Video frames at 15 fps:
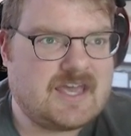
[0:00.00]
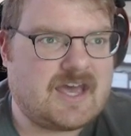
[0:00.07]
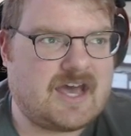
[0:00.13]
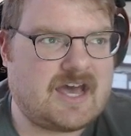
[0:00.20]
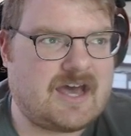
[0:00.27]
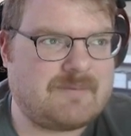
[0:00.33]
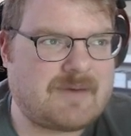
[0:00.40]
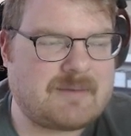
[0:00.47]

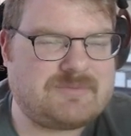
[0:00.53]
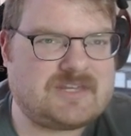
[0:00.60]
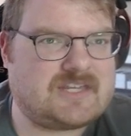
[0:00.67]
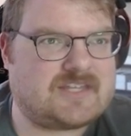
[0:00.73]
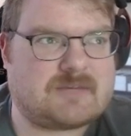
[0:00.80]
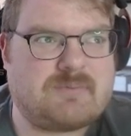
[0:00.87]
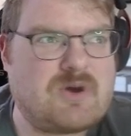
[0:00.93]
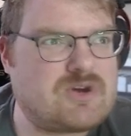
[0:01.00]
I'm thinking
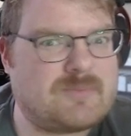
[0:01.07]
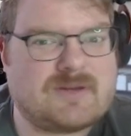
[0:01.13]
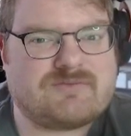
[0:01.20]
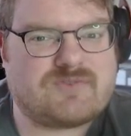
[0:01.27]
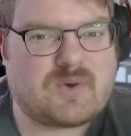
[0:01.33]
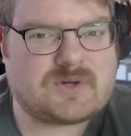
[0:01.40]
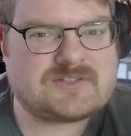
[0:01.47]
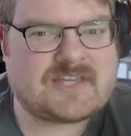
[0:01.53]
like Pokemon
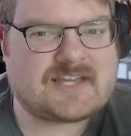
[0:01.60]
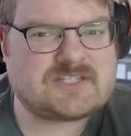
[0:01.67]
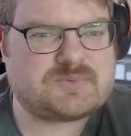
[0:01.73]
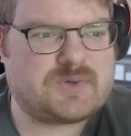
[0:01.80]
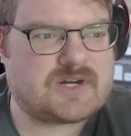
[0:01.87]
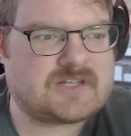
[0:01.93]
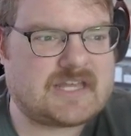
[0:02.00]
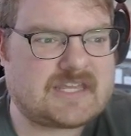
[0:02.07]
Vortex,
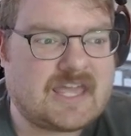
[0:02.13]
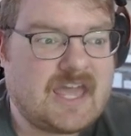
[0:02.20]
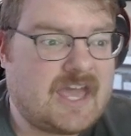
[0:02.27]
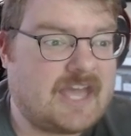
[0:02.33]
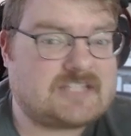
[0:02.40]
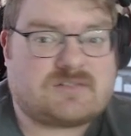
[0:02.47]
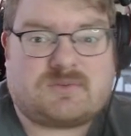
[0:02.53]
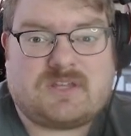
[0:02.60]
where like
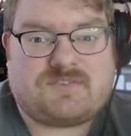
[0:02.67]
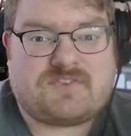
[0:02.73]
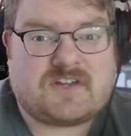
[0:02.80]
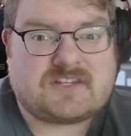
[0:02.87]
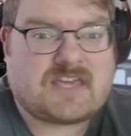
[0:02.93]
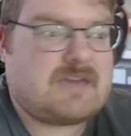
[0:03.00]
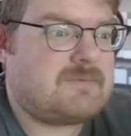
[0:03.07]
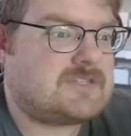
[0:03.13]
it's a really fun
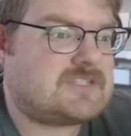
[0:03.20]
game, it's